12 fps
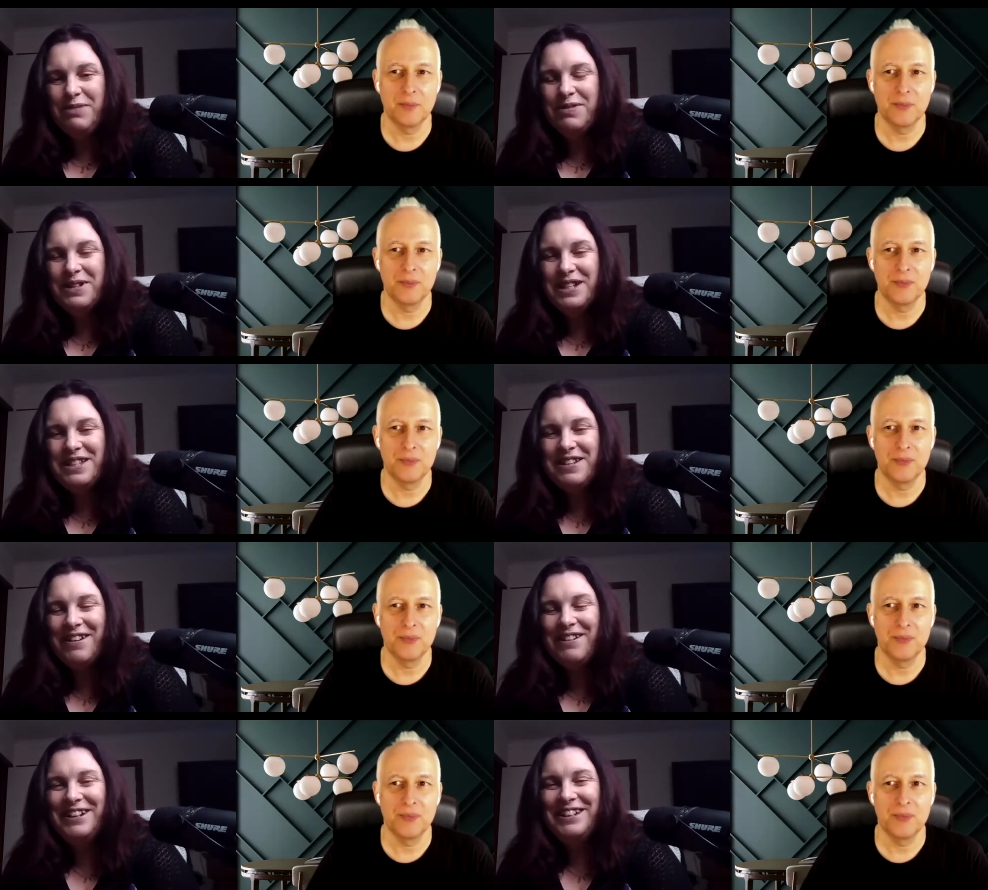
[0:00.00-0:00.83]
Speaker 1: just
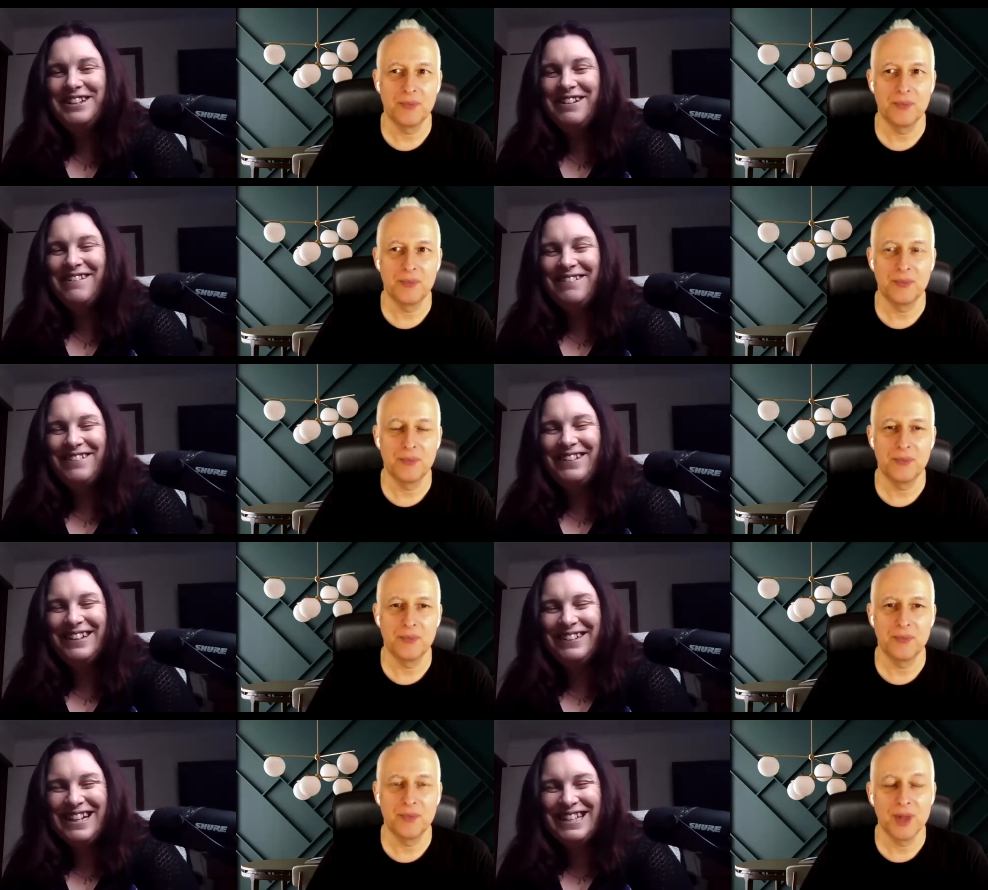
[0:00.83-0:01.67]
don't, don't
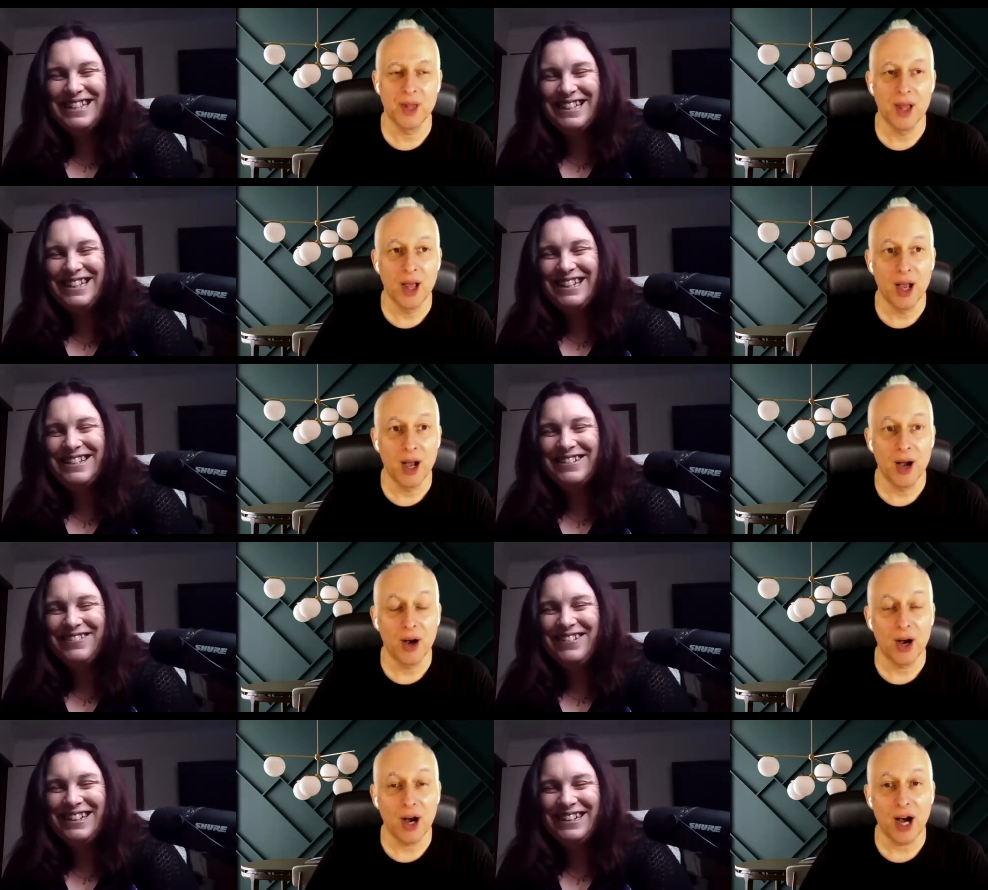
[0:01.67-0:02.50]
realize that they're
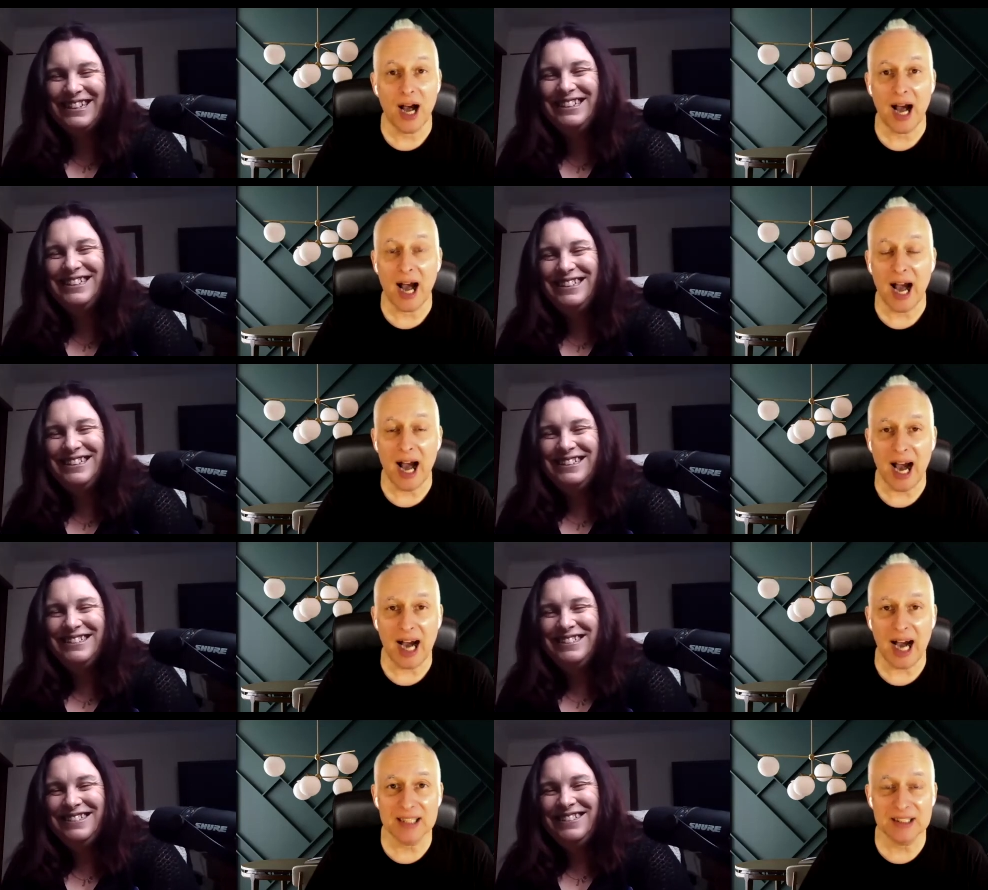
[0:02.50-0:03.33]
doing
Speaker 2: it.
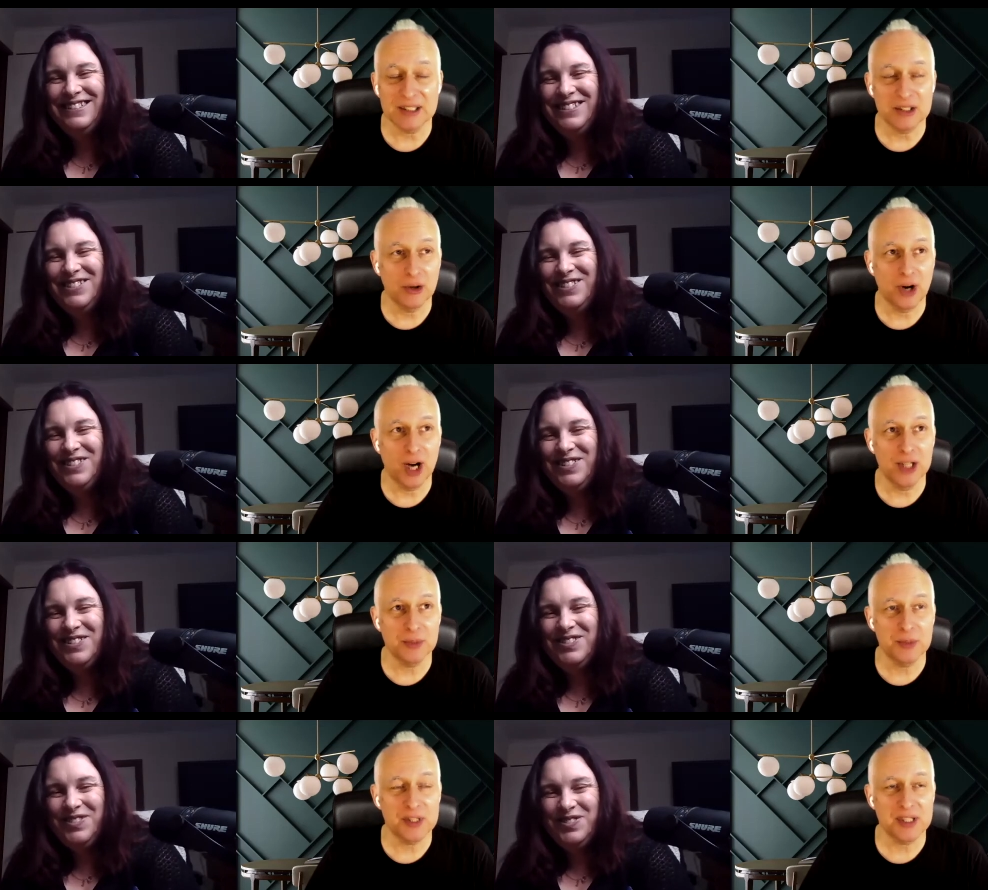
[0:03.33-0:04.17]
I, you're
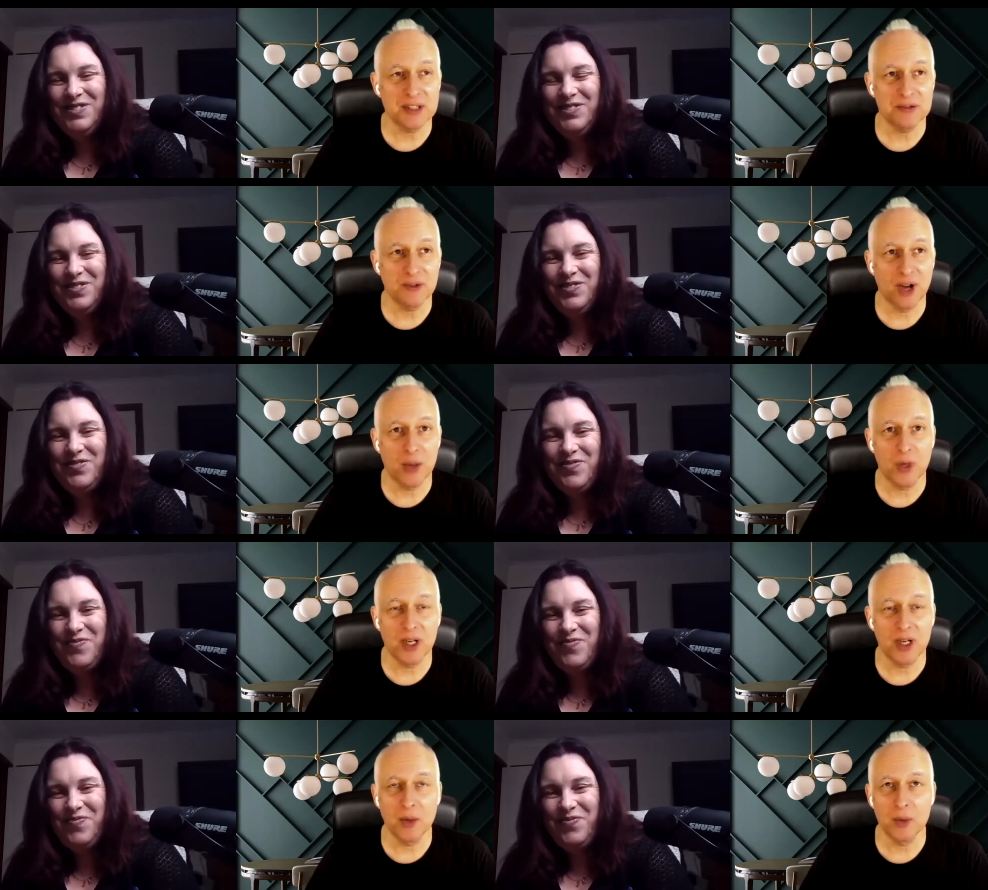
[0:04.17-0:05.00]
100% right. When
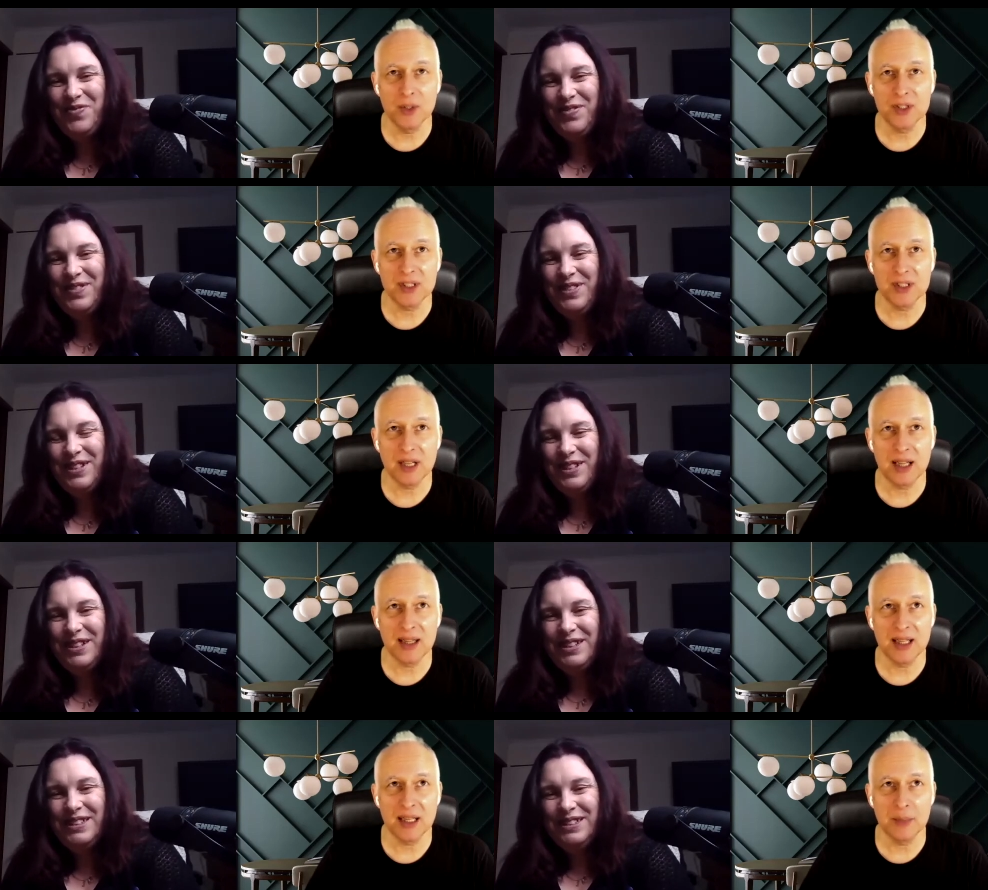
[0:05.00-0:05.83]
I was, I
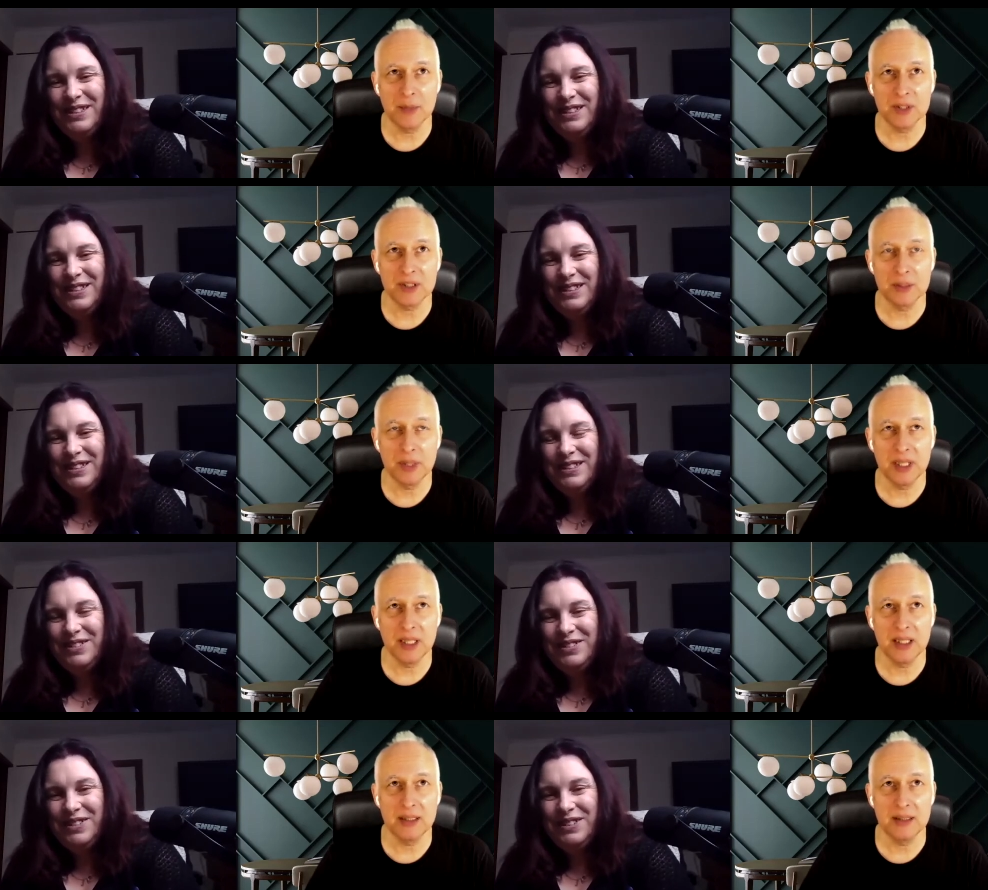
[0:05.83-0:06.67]
think I must have
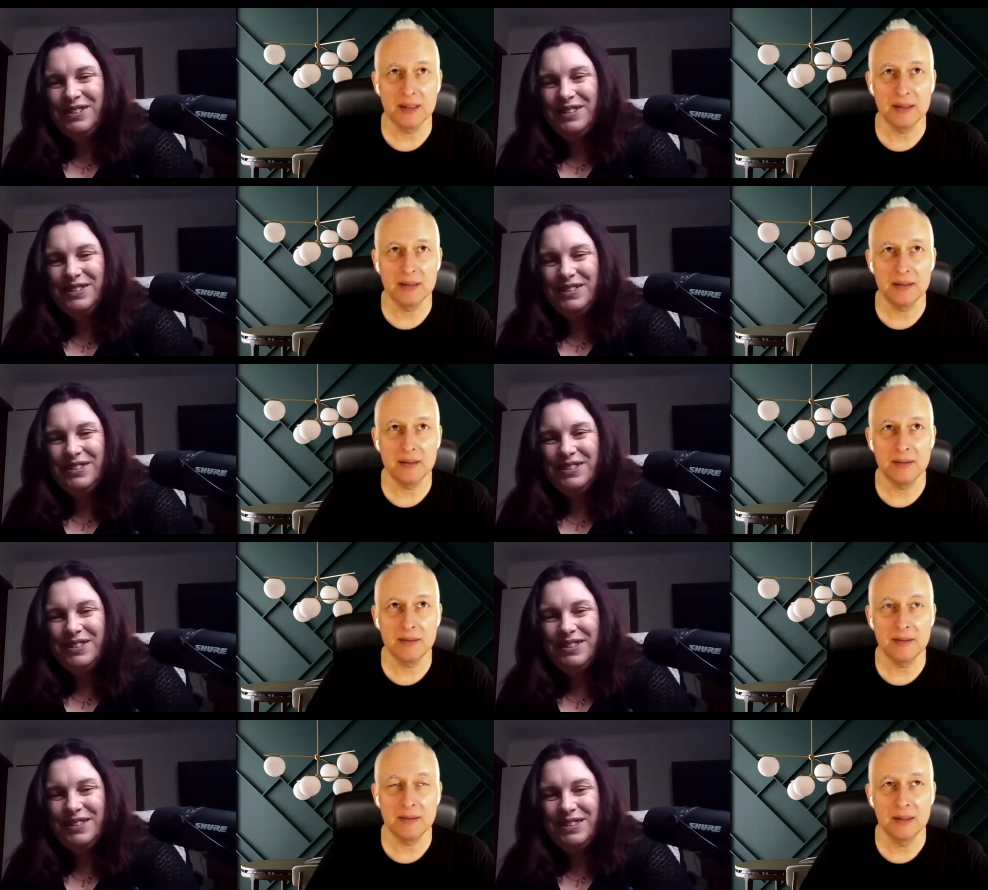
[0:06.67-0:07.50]
been